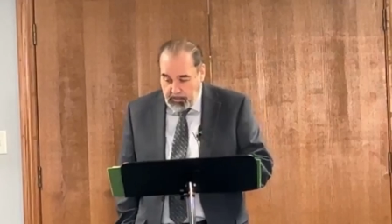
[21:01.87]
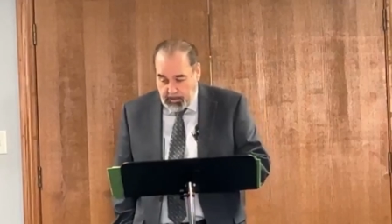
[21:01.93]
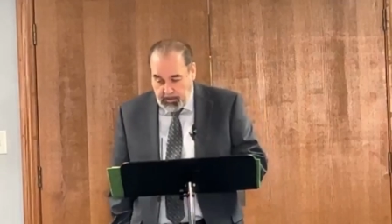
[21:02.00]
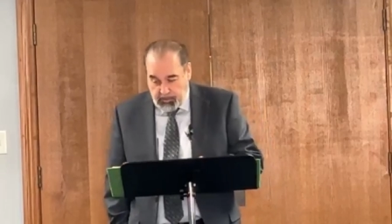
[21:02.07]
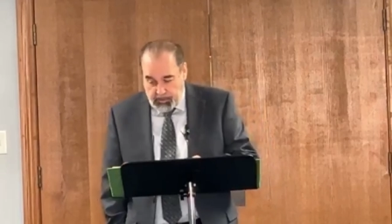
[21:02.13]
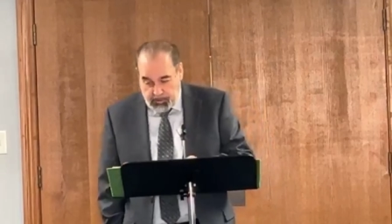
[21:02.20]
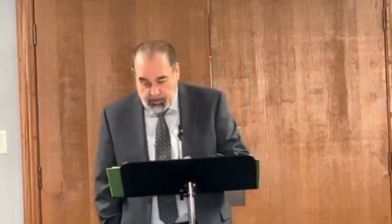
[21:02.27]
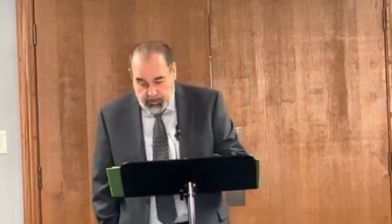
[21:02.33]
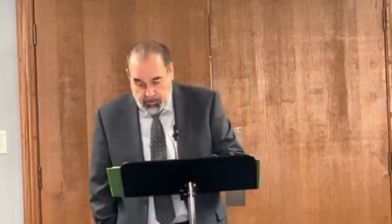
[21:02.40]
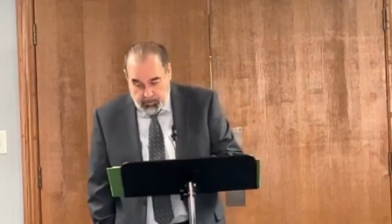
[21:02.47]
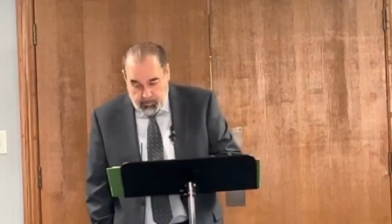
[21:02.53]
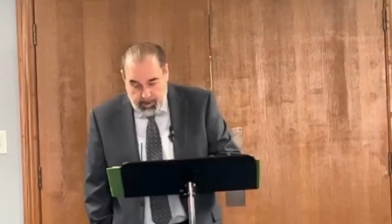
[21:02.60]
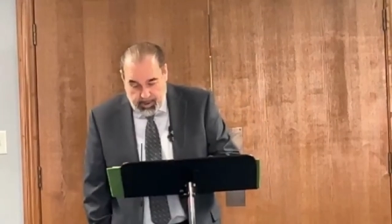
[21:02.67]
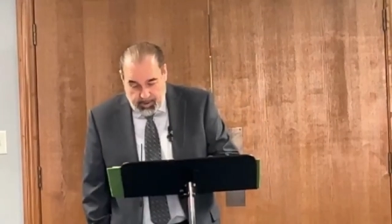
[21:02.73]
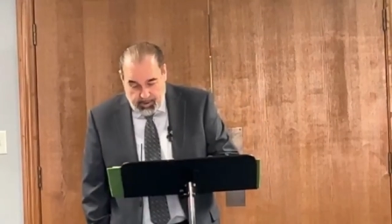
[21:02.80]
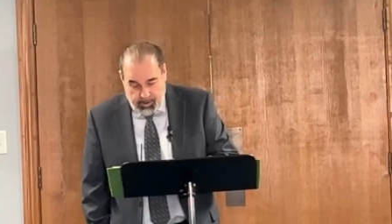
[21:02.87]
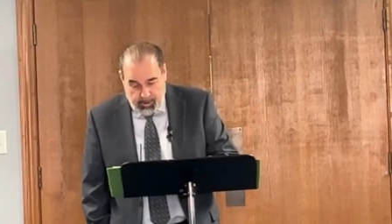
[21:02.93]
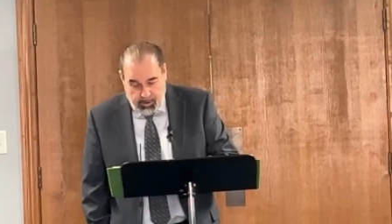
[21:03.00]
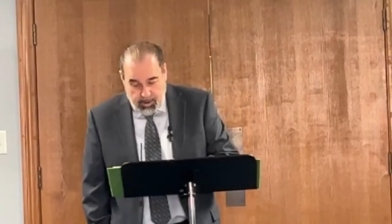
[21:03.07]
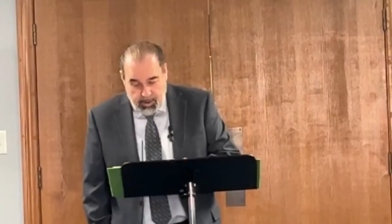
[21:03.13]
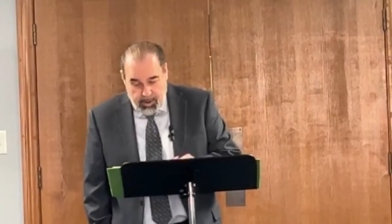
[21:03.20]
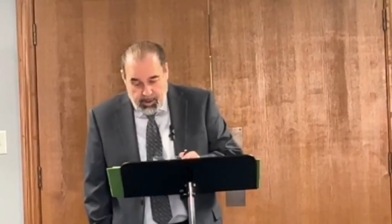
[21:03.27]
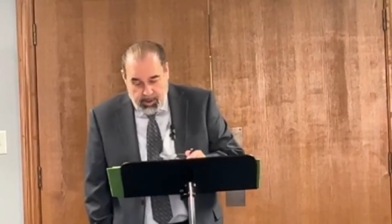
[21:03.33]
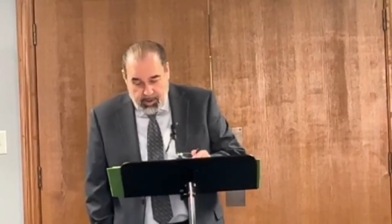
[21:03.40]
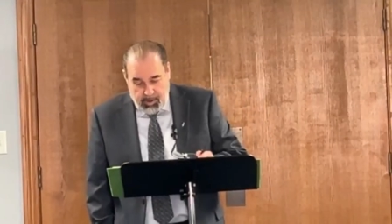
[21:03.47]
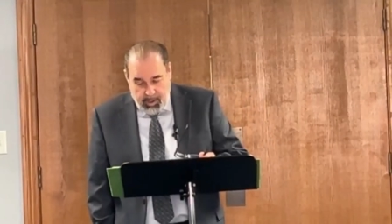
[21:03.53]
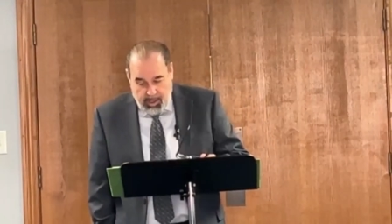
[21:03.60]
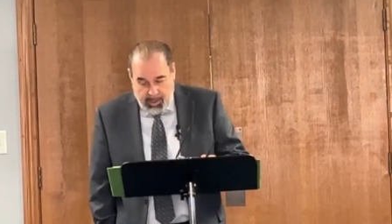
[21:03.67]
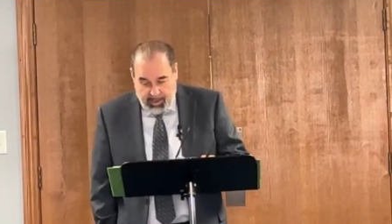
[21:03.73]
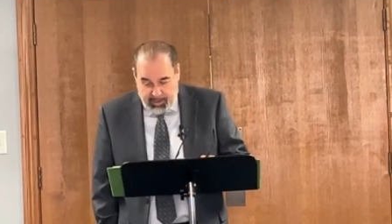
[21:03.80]
in spiritual strength.
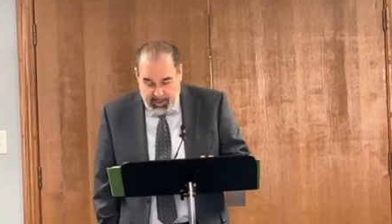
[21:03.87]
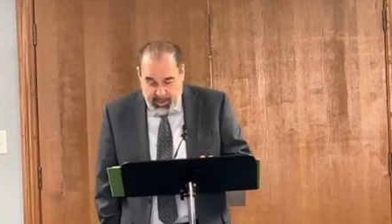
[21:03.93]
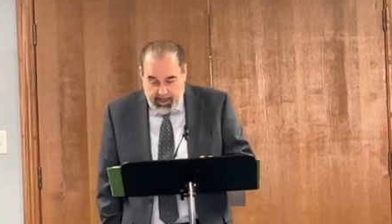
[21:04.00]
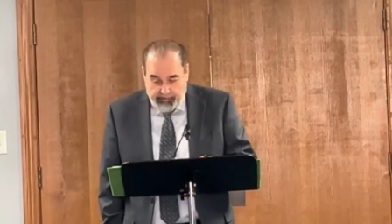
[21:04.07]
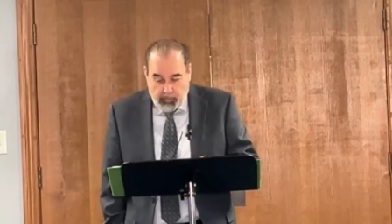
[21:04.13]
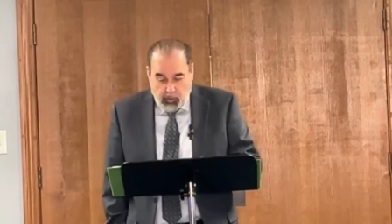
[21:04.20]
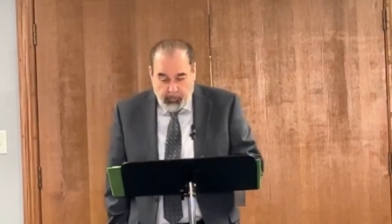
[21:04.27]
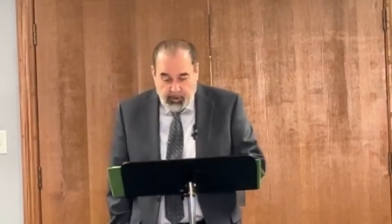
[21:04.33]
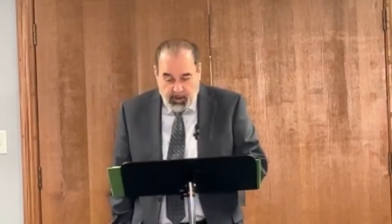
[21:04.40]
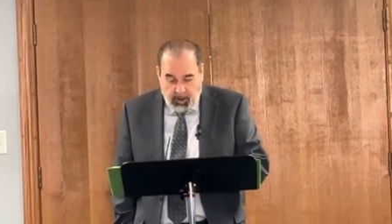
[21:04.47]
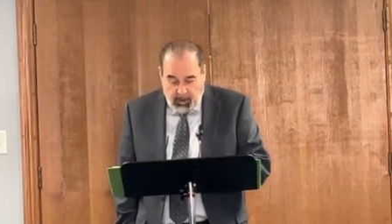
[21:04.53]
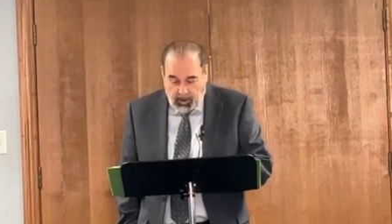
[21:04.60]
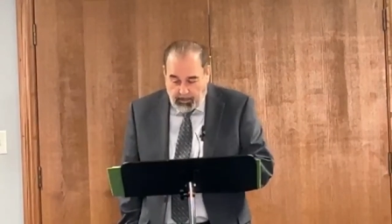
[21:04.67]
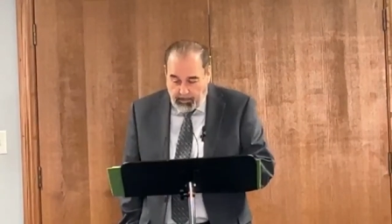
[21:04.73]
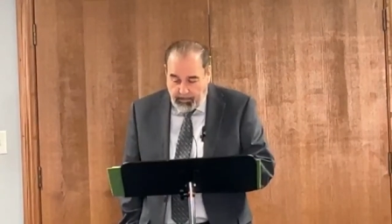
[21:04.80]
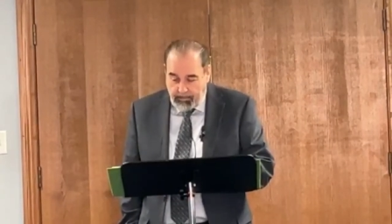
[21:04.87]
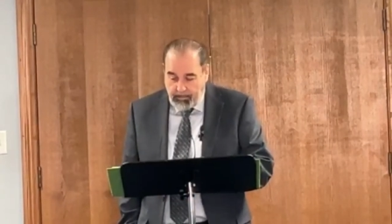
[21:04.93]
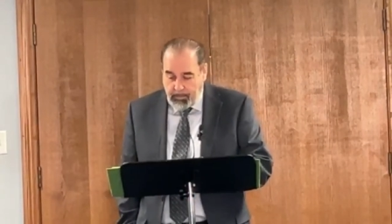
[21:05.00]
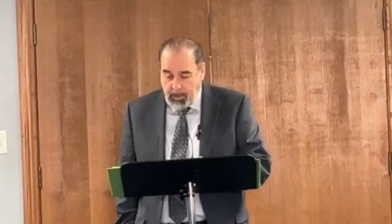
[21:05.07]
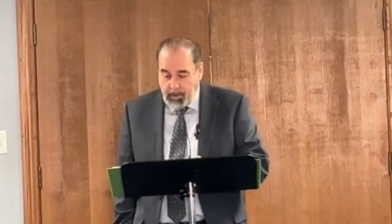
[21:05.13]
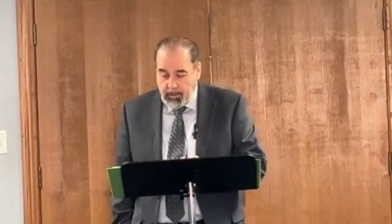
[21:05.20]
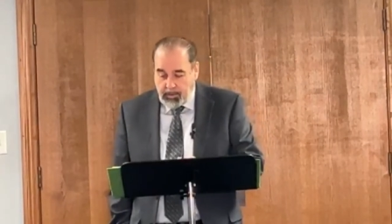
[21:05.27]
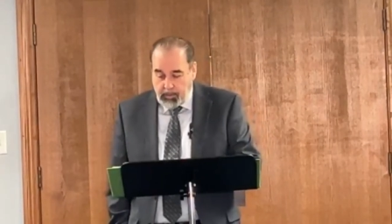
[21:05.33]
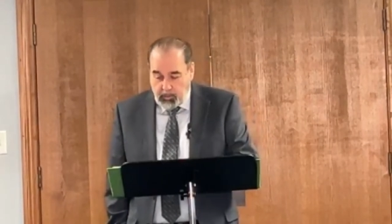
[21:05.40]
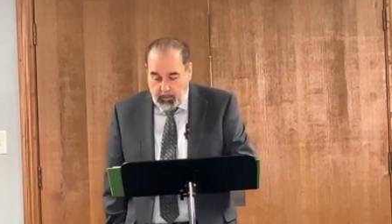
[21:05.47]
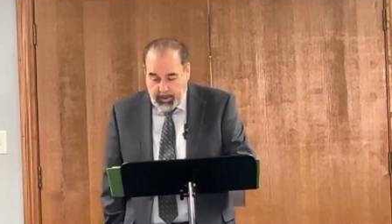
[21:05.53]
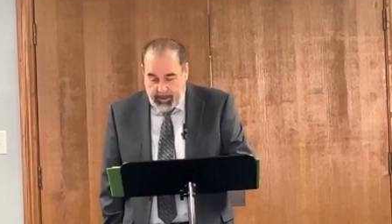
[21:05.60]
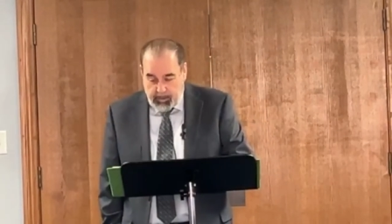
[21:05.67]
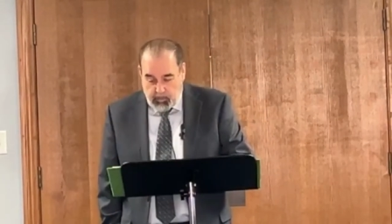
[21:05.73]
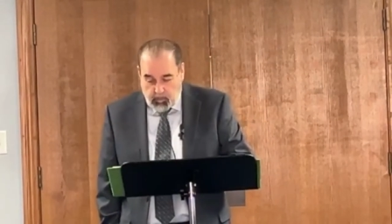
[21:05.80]
And ye have overcome
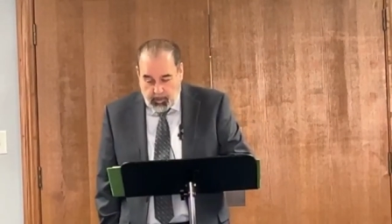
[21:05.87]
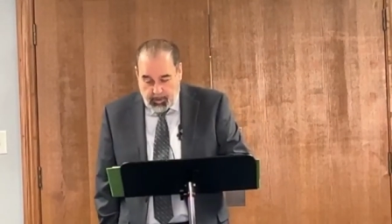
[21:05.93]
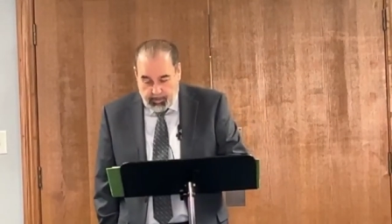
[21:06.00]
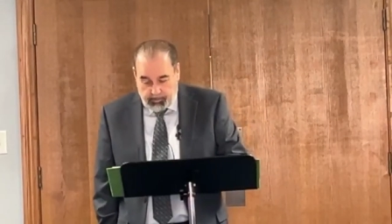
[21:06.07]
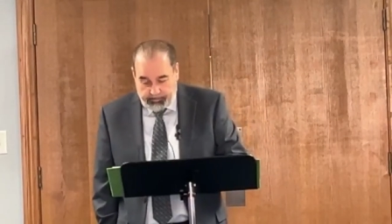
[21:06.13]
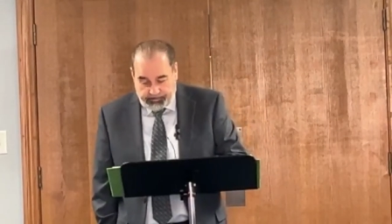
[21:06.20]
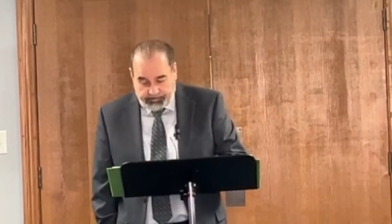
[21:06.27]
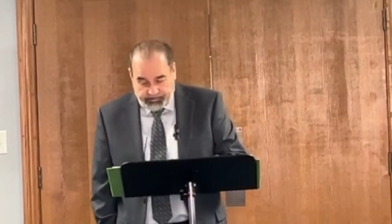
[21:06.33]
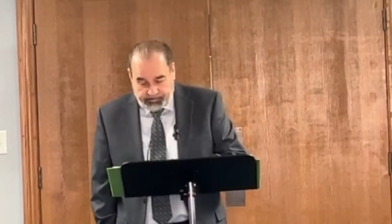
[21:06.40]
the wicked one.